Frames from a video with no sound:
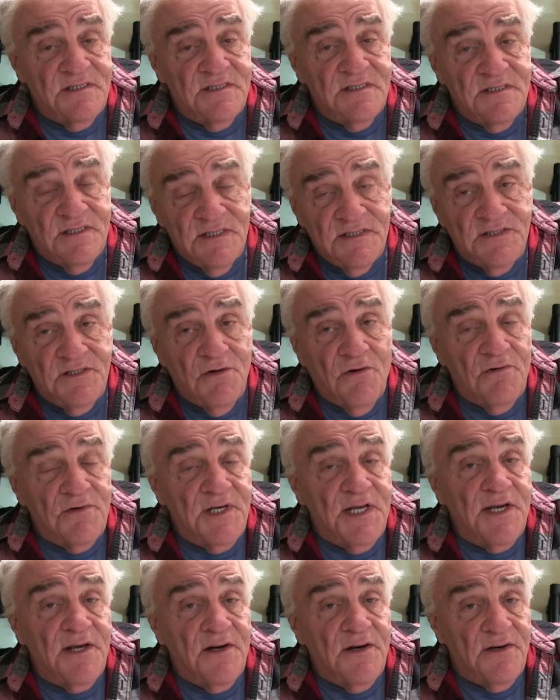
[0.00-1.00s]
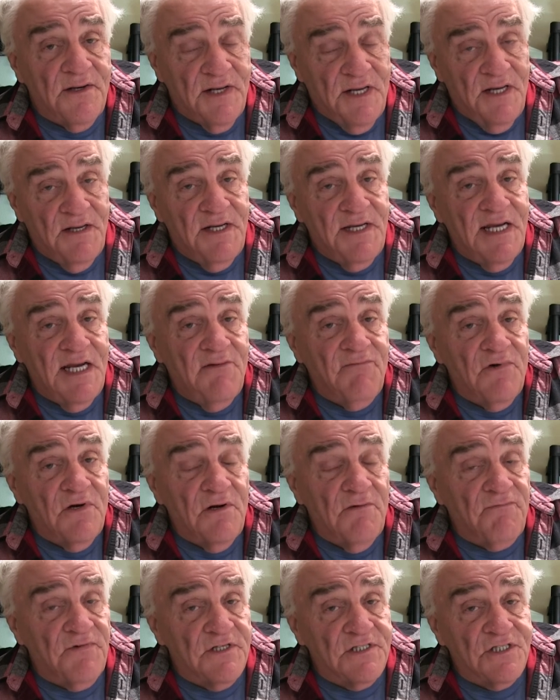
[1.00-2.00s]
you'll need it, even
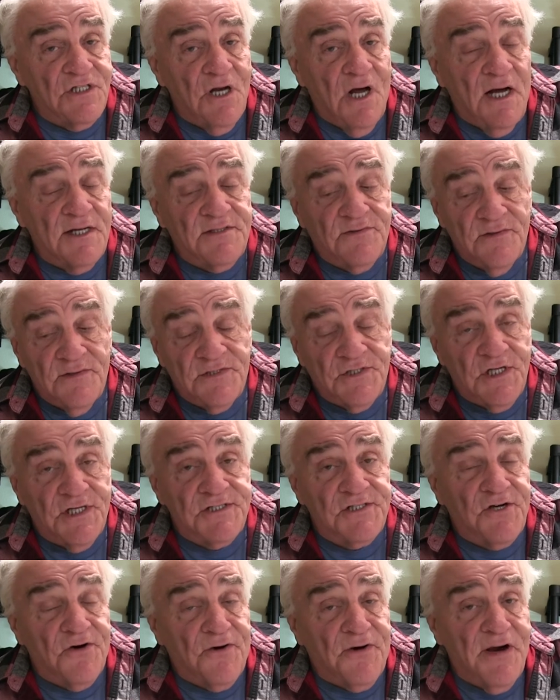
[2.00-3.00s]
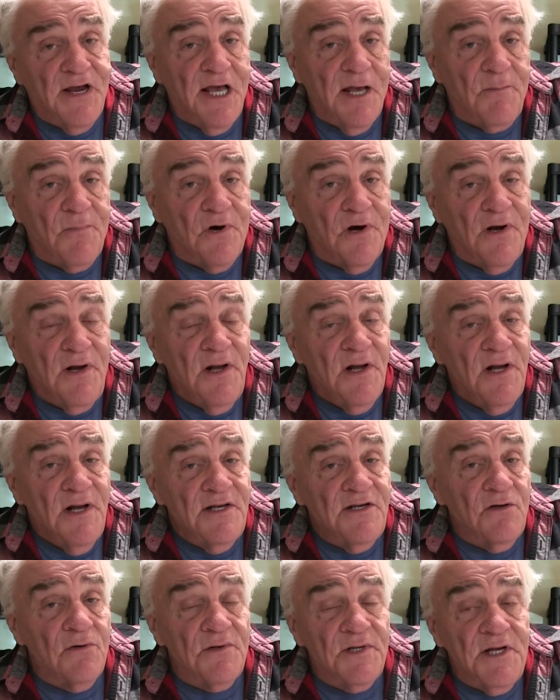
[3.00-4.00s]
if it's not to adjust your camera,
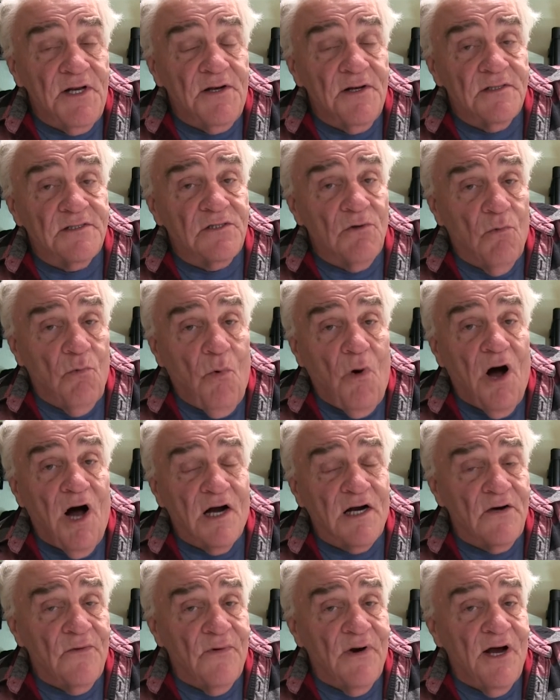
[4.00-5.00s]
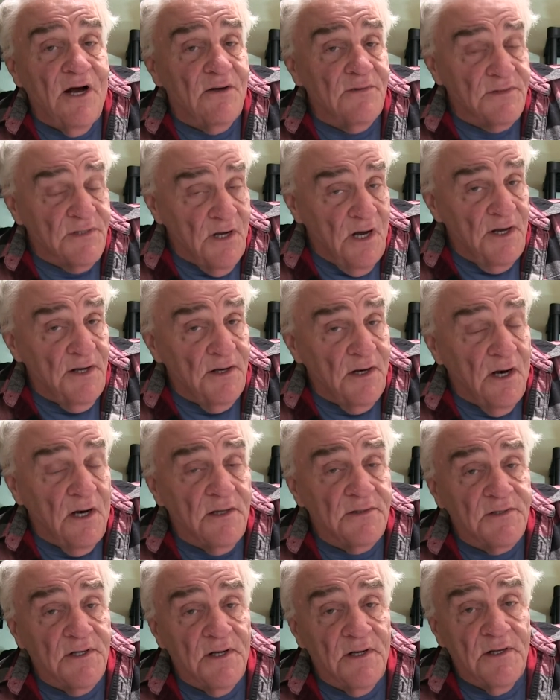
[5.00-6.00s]
you'll need it to walk around
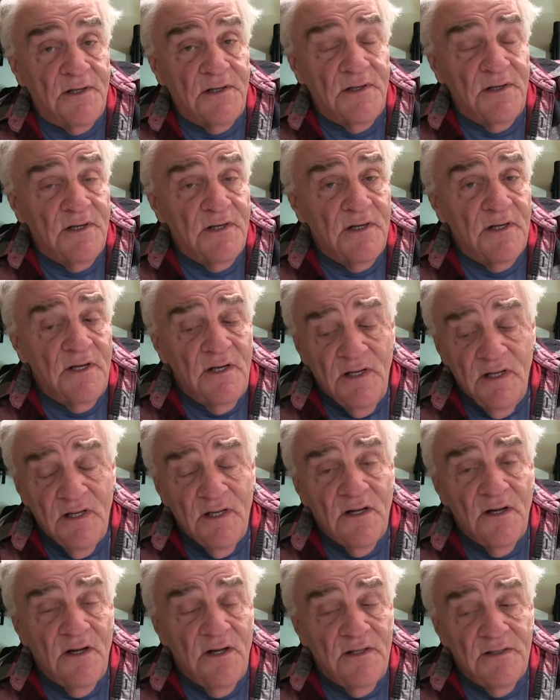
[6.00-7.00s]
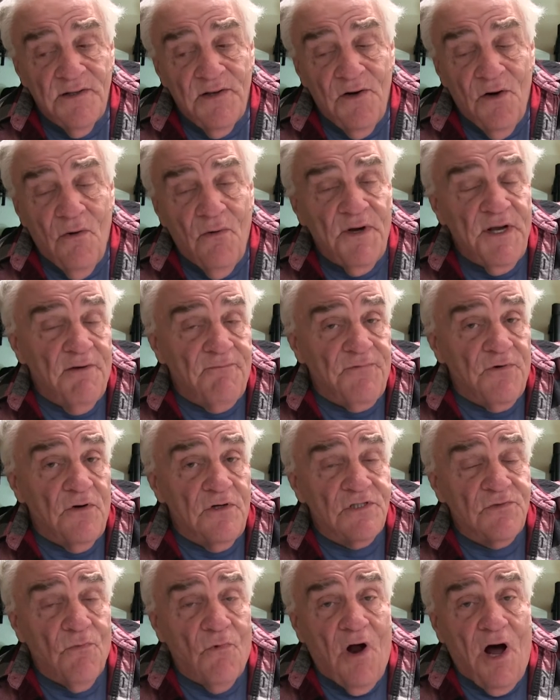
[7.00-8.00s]
on the, if
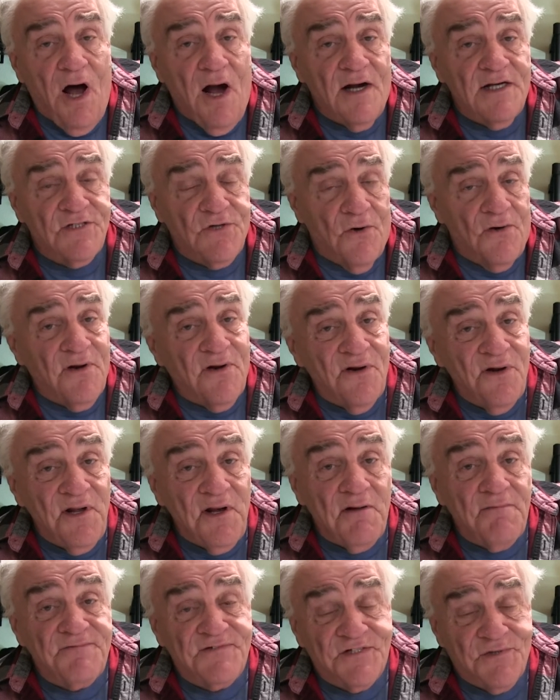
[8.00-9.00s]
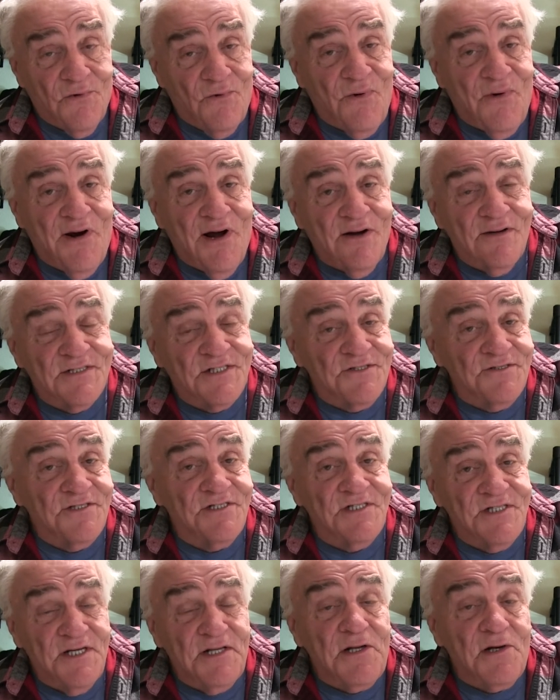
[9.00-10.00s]
there's rocks or cliffs around you,
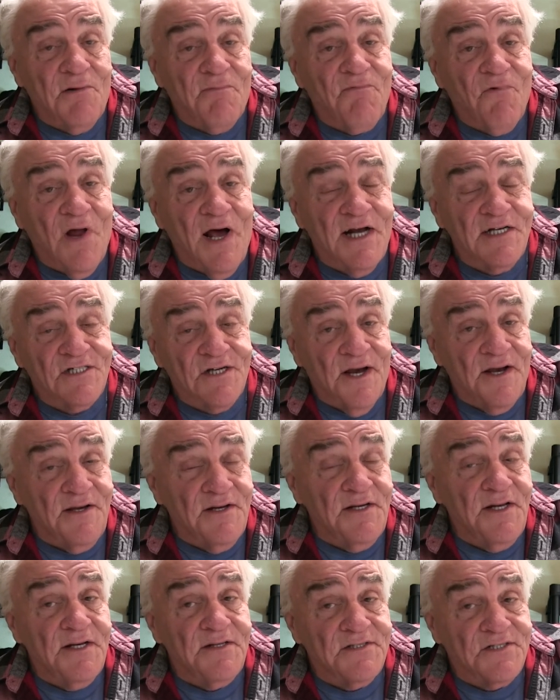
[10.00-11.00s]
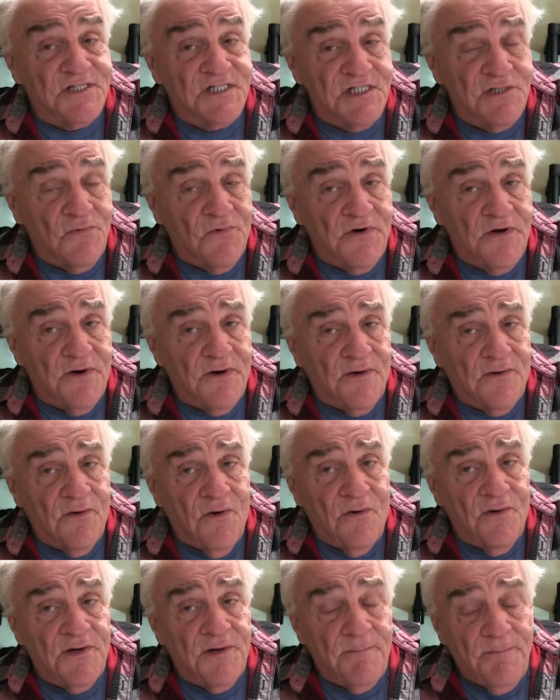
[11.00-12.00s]
you need a flashlight. You need to see where you're
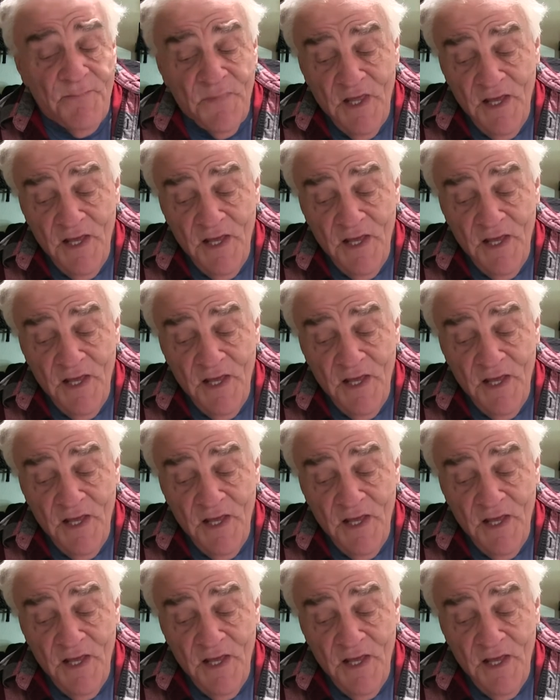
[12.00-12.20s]
going.